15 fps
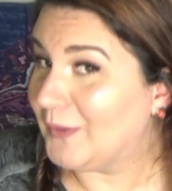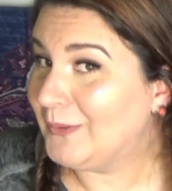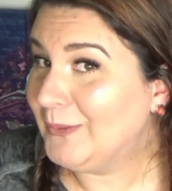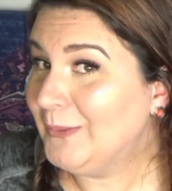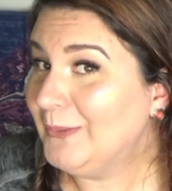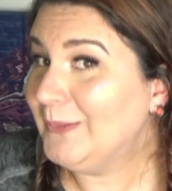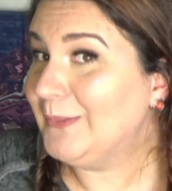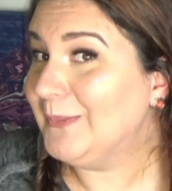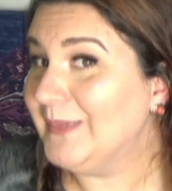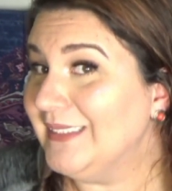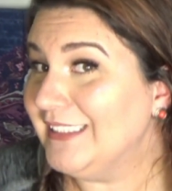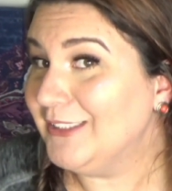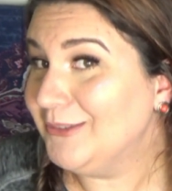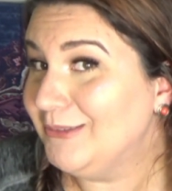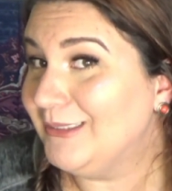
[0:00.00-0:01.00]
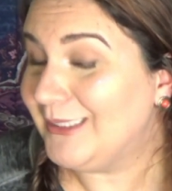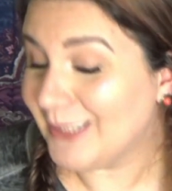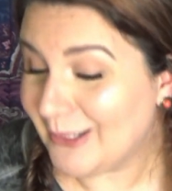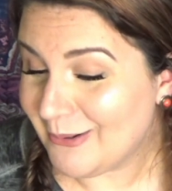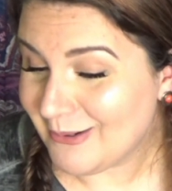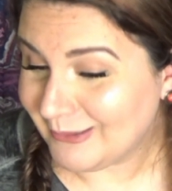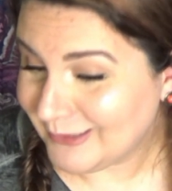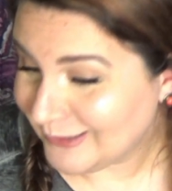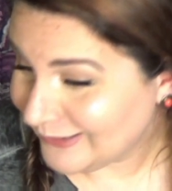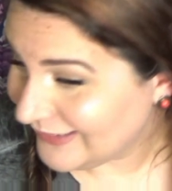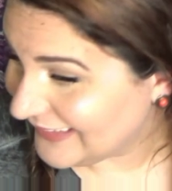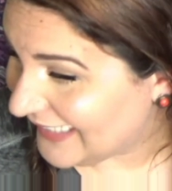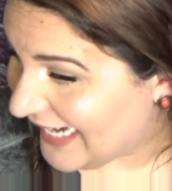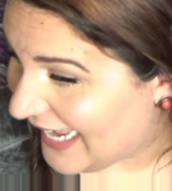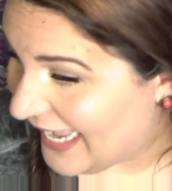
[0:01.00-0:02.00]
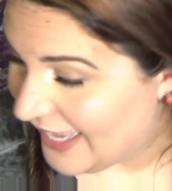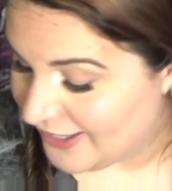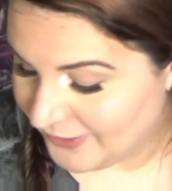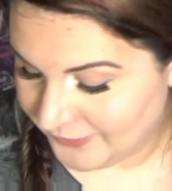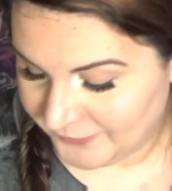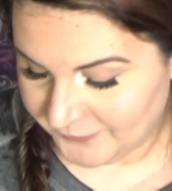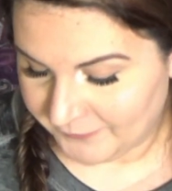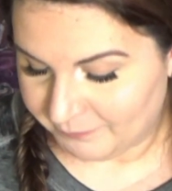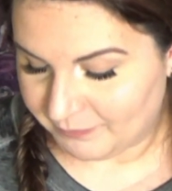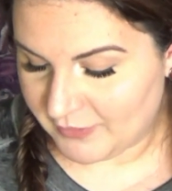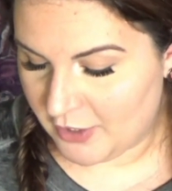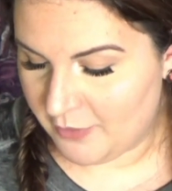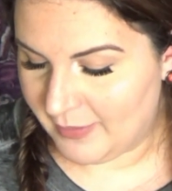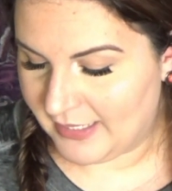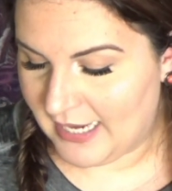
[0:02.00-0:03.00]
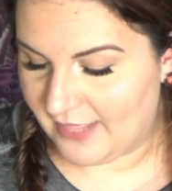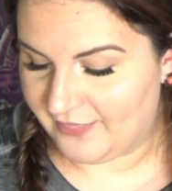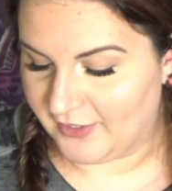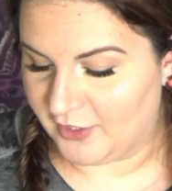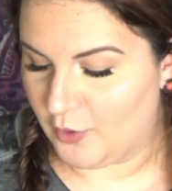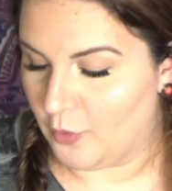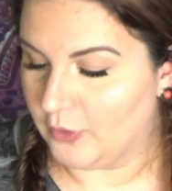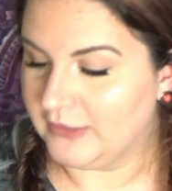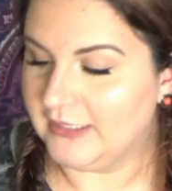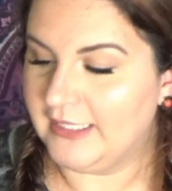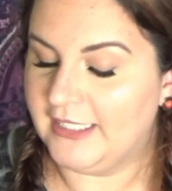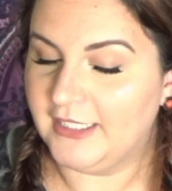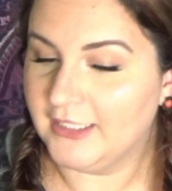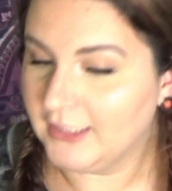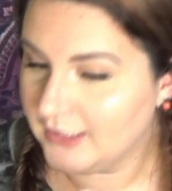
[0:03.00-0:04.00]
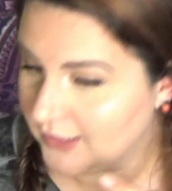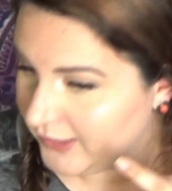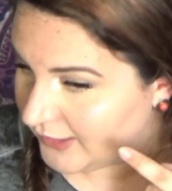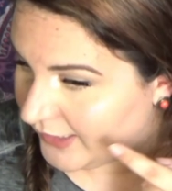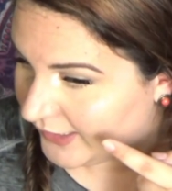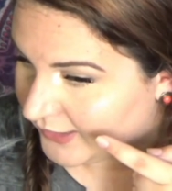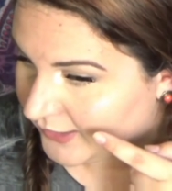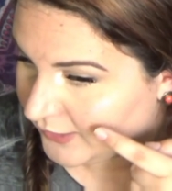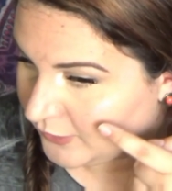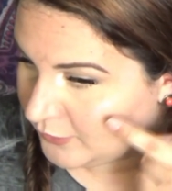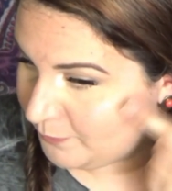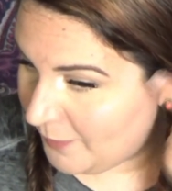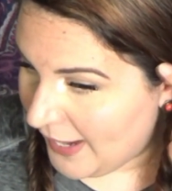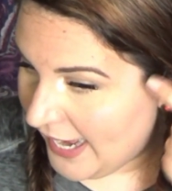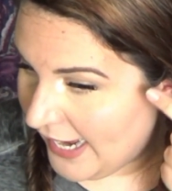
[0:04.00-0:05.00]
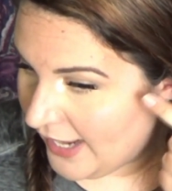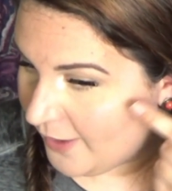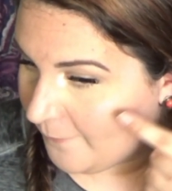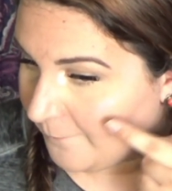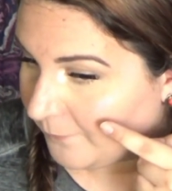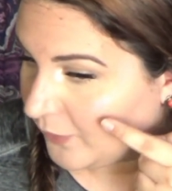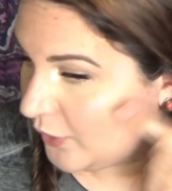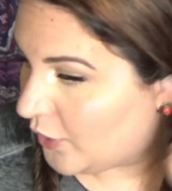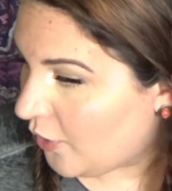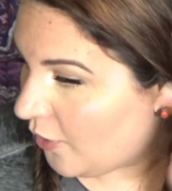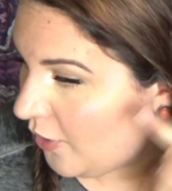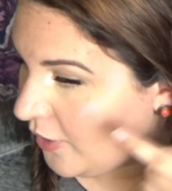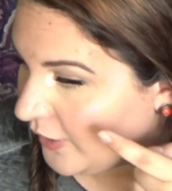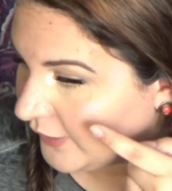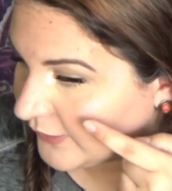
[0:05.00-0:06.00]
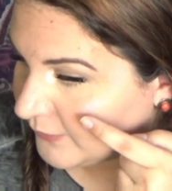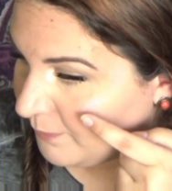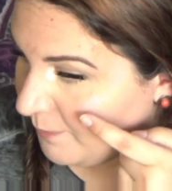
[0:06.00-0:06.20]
cool when you don't do that. Oh my god, the gold in here, like bam, gold,